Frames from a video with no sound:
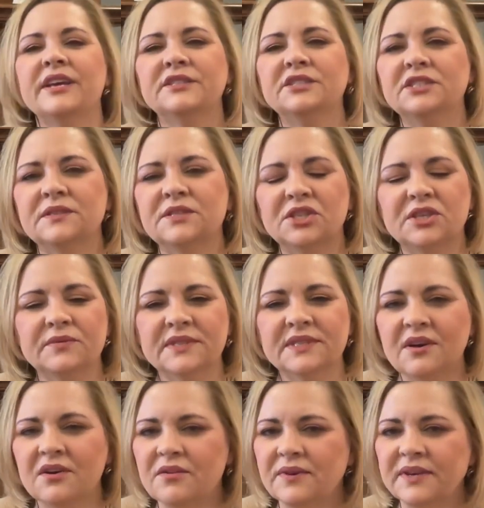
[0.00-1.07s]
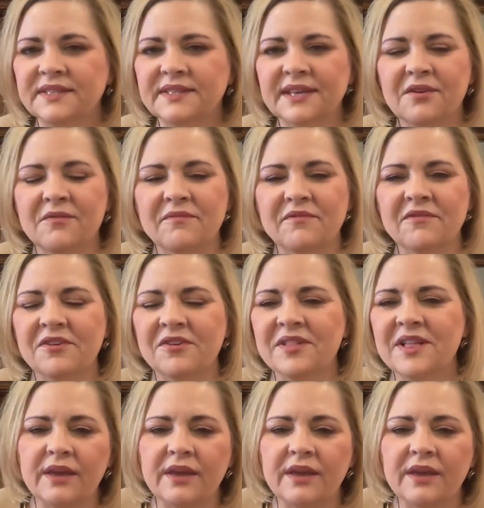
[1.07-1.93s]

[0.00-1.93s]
and she was always helpful.